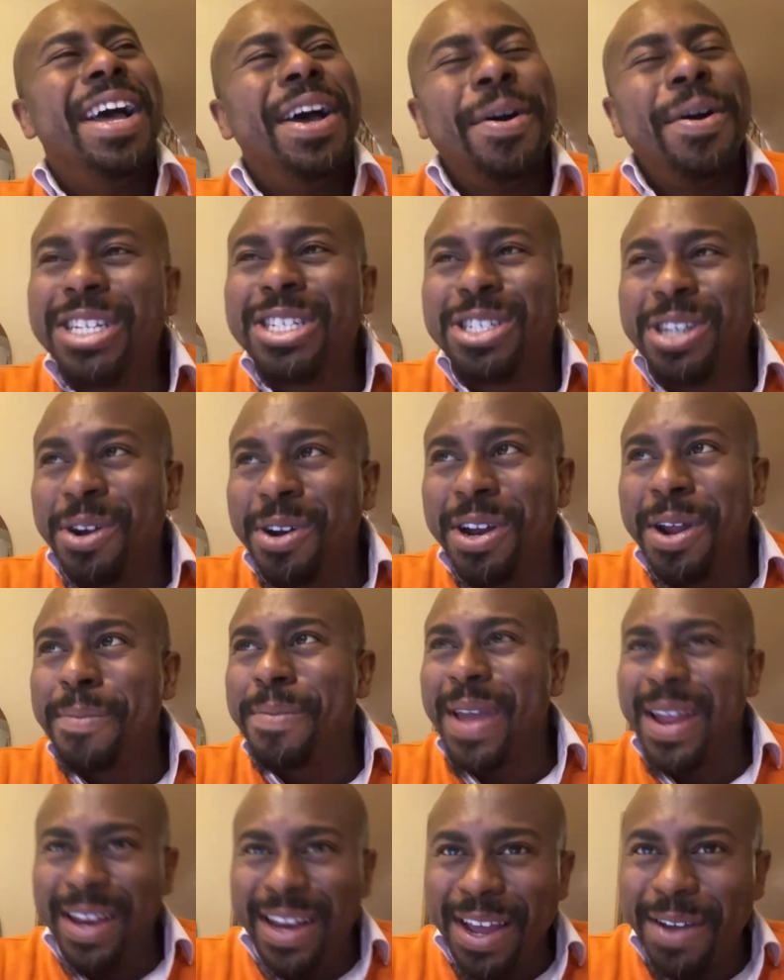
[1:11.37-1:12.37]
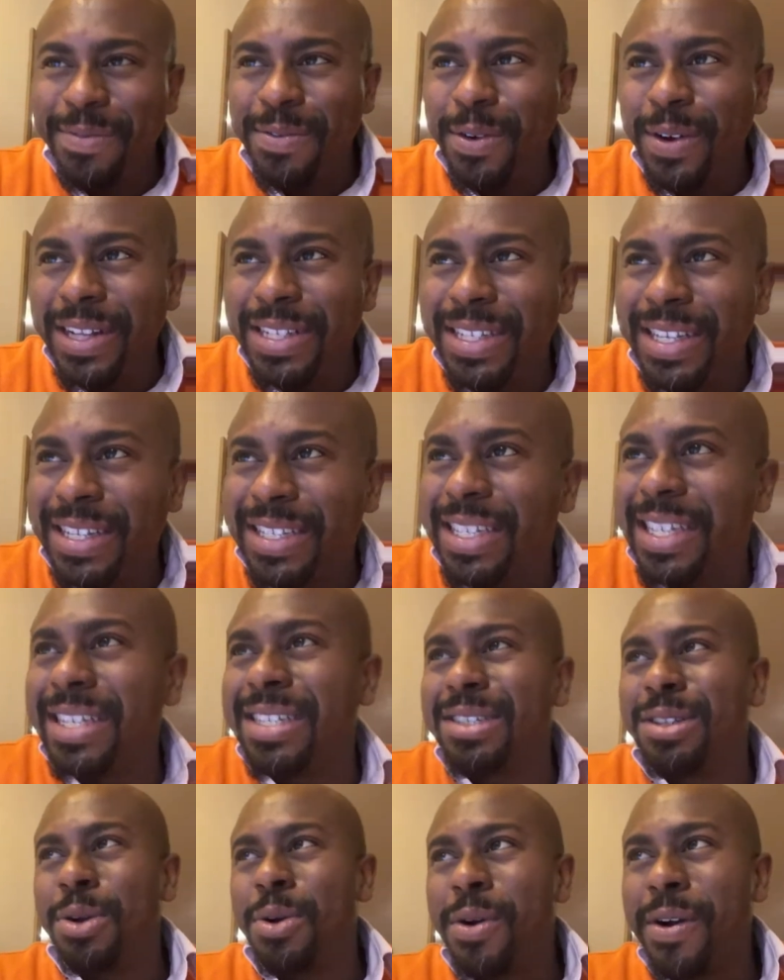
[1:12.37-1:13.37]
He showed up at Nick
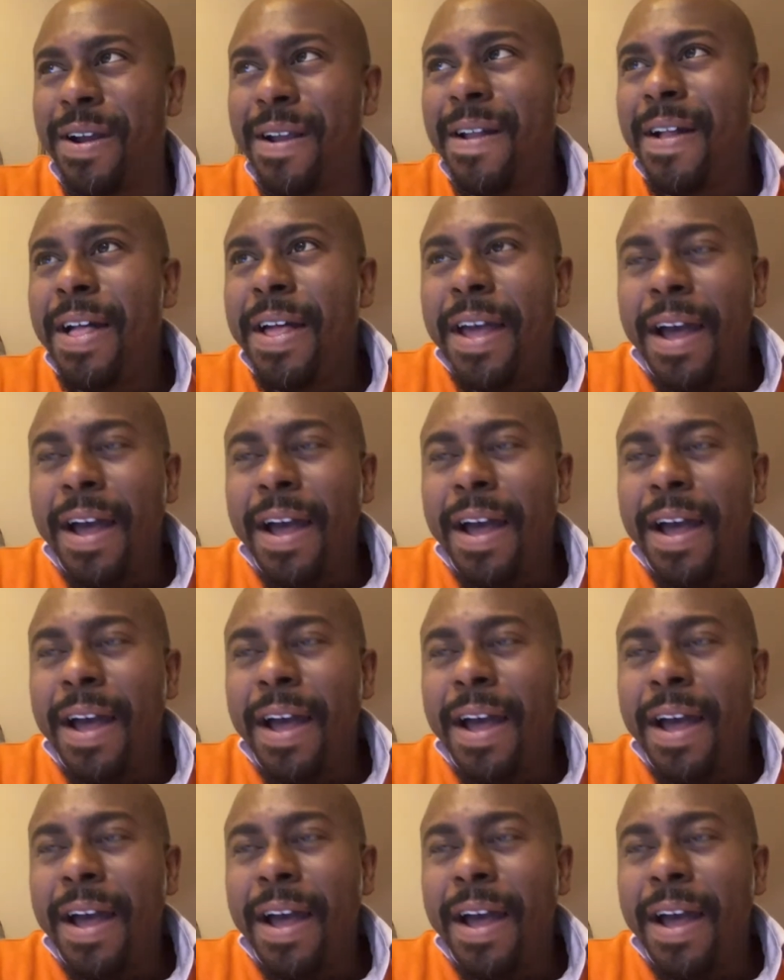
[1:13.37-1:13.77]
Fuentes' door.